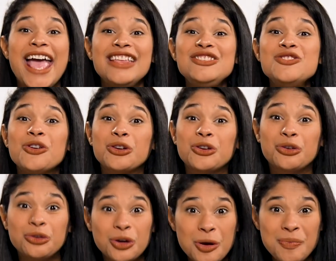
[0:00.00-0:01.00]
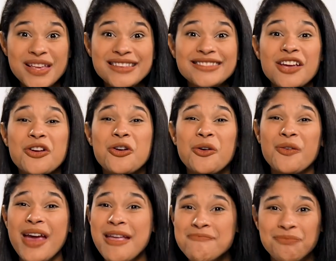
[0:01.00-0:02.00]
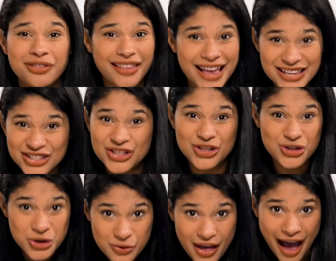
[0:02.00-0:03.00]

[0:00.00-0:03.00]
And your group is a great place to do